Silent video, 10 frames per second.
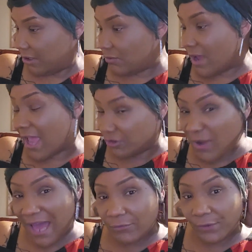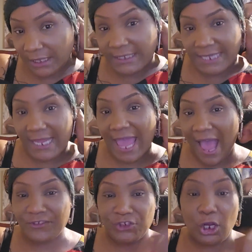You got to really take
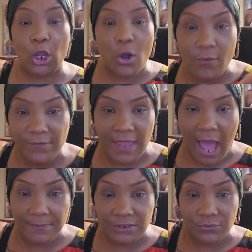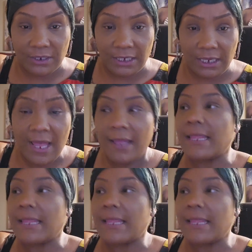action and go for the opportunity.